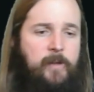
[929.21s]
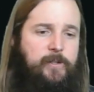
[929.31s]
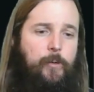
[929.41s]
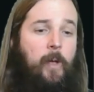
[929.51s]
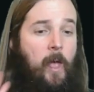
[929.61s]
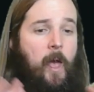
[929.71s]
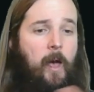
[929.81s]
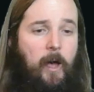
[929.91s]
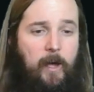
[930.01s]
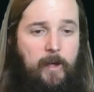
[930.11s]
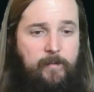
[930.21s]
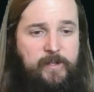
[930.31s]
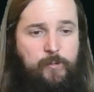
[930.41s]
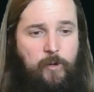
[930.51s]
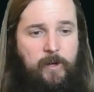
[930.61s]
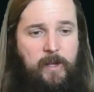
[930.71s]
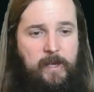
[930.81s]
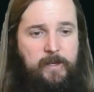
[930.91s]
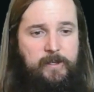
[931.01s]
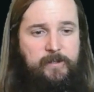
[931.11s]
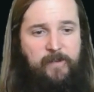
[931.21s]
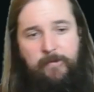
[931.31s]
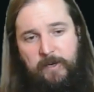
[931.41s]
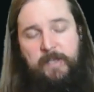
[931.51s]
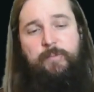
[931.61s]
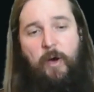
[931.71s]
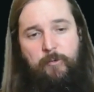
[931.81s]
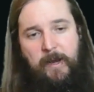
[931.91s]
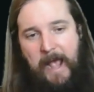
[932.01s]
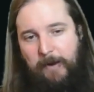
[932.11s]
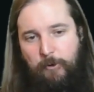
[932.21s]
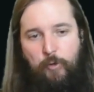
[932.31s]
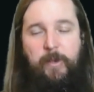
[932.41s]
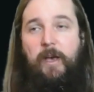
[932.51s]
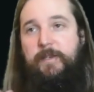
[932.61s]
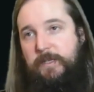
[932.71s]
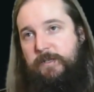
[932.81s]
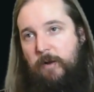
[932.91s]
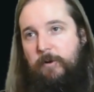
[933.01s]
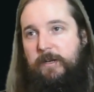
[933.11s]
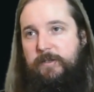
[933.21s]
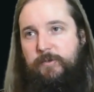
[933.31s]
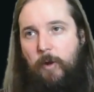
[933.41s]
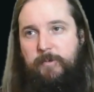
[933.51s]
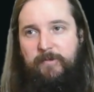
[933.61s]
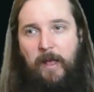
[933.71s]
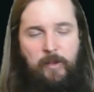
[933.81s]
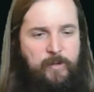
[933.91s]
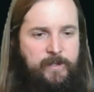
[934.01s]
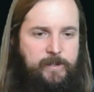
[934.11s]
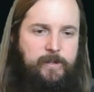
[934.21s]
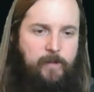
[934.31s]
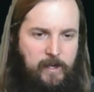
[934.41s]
So this one is favored against mono red aggro because it's not running disruptive elements.